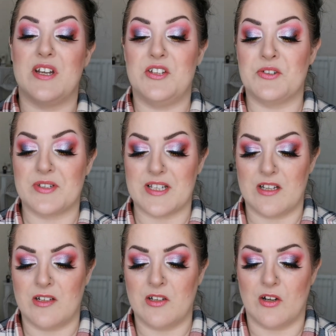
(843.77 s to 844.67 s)
I use it
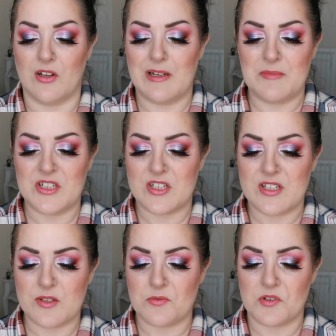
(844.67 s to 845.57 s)
a lot. Let me
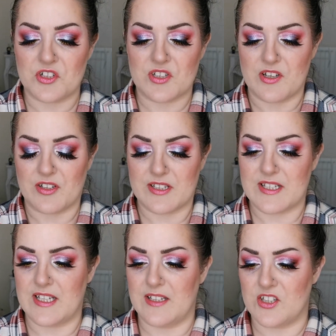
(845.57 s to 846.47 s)
just swatch it so you can
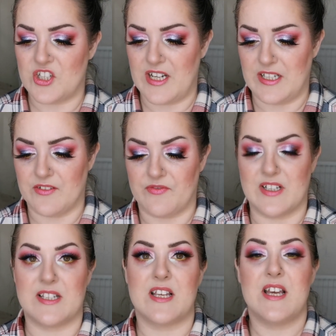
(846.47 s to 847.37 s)
see the shade of
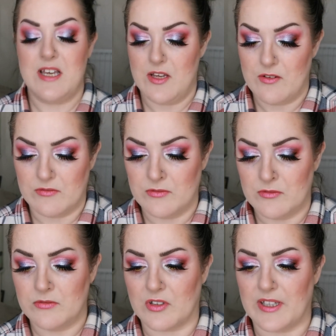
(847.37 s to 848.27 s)
this.
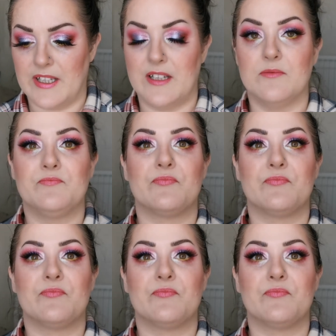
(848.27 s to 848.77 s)
Oh, crikey.